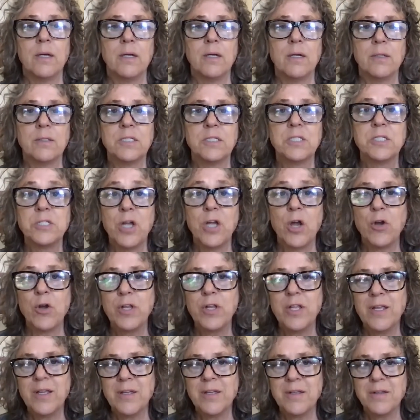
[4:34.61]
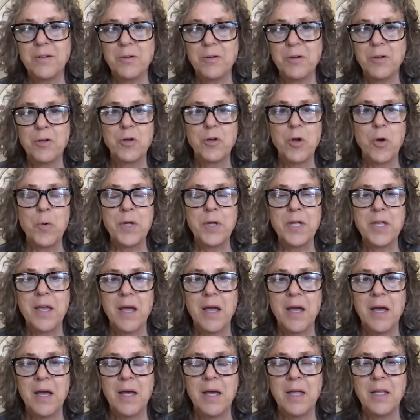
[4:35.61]
starting or going
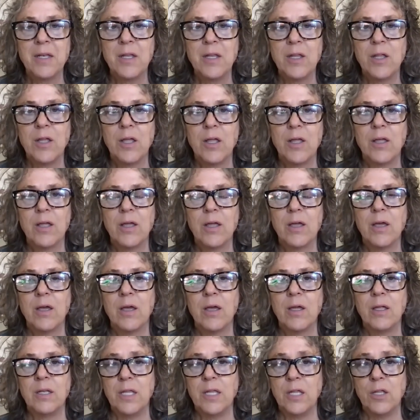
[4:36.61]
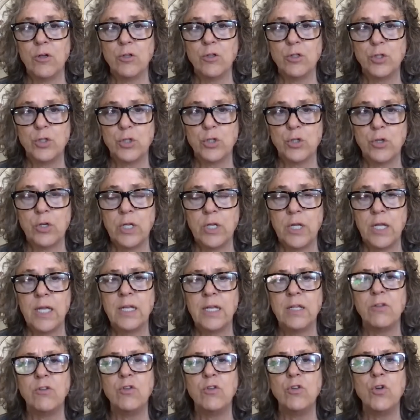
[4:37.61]
on an inner journey.
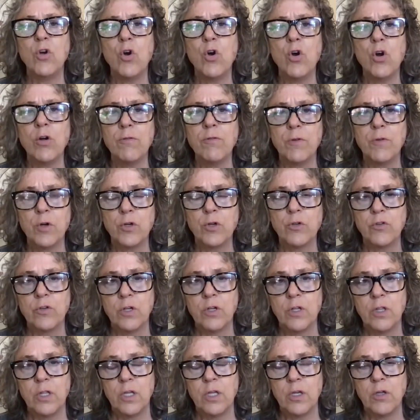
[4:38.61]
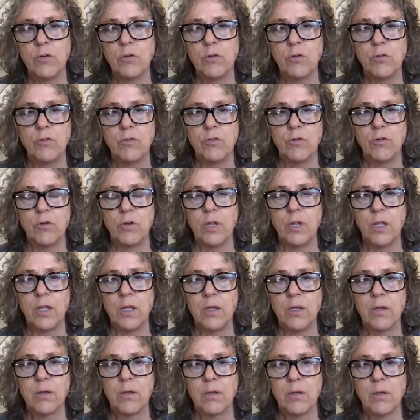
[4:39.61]
And it's your version of the inner
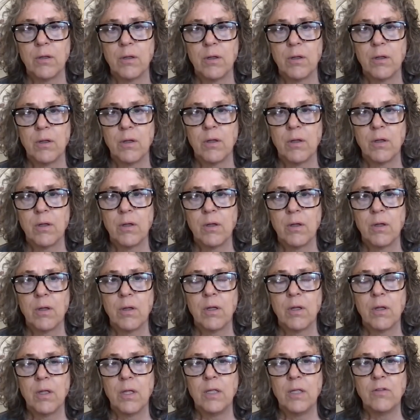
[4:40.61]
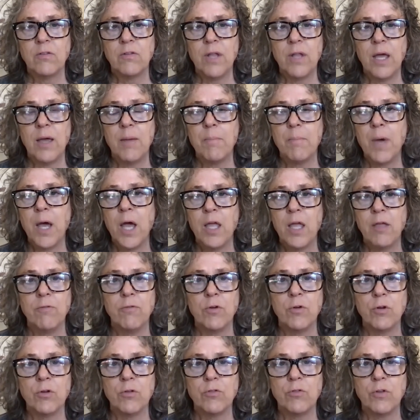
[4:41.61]
journey. It's not my
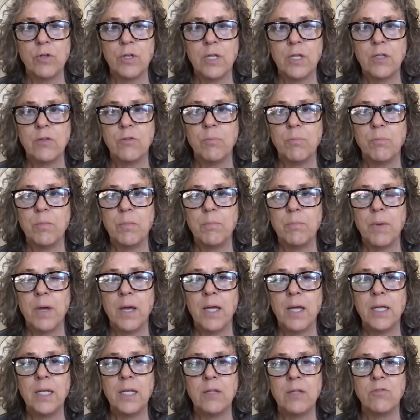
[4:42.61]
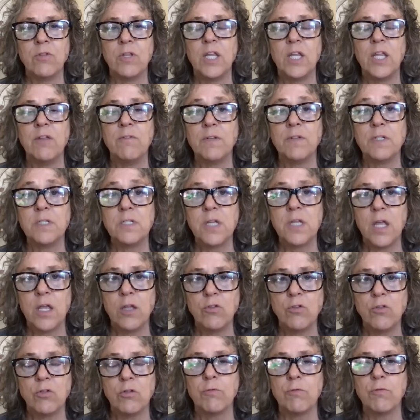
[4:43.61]
version. Mine is an
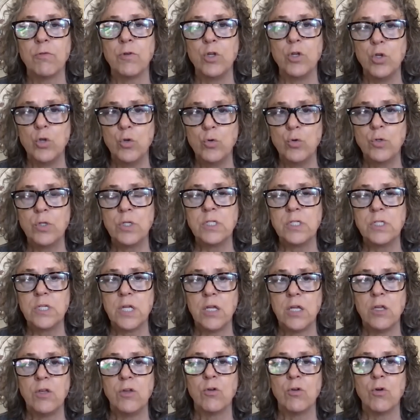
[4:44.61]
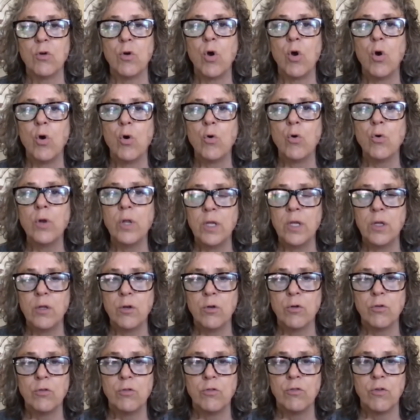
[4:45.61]
invitation for you to take your own
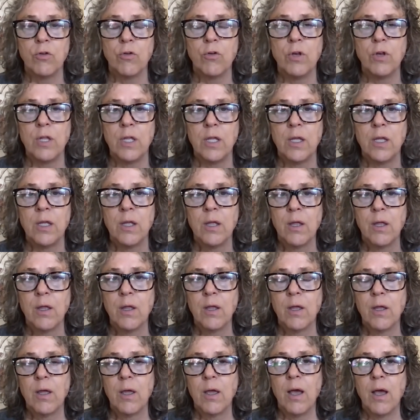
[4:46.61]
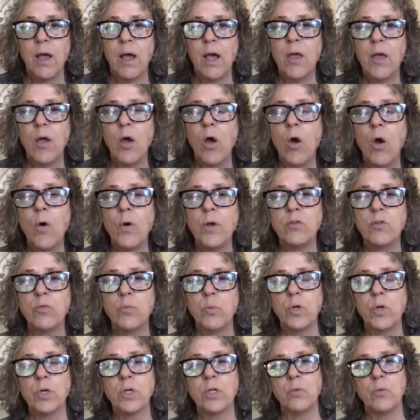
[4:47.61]
inner journey. I always
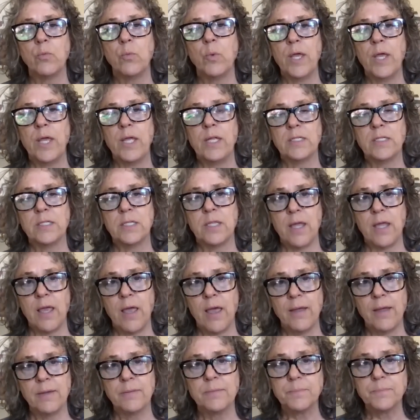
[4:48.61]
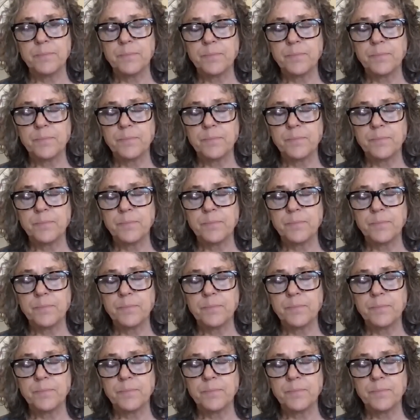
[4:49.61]
work in ways that